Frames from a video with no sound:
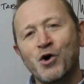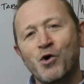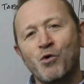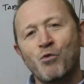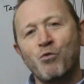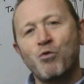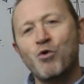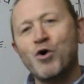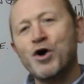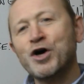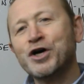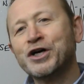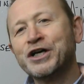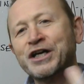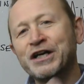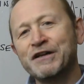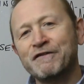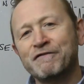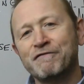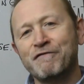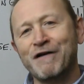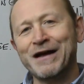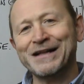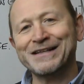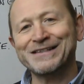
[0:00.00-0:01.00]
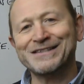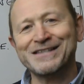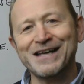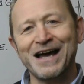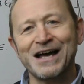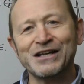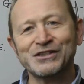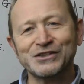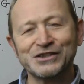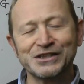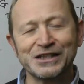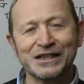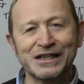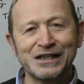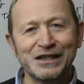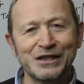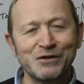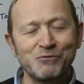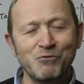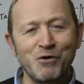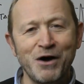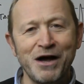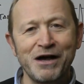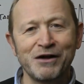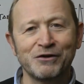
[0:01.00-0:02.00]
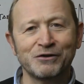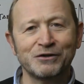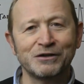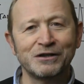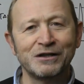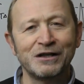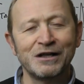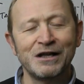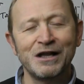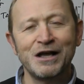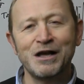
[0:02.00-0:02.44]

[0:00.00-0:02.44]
working fantastically well.